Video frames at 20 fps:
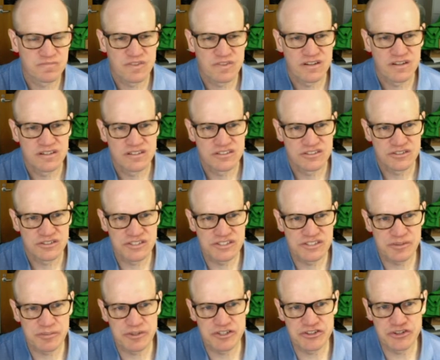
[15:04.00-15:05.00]
So these
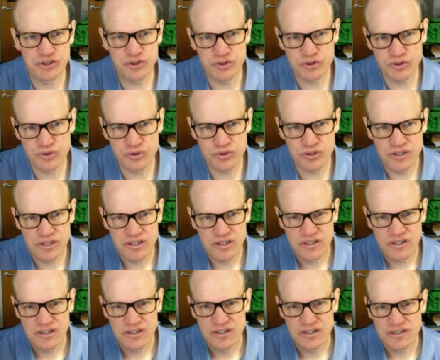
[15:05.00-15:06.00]
could be two,
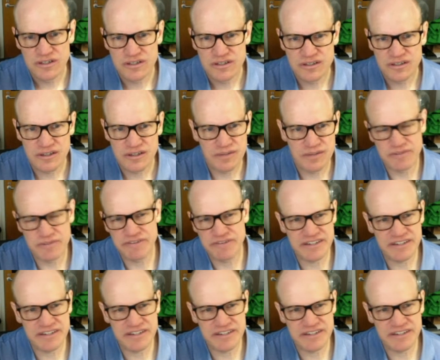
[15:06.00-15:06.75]
in fact,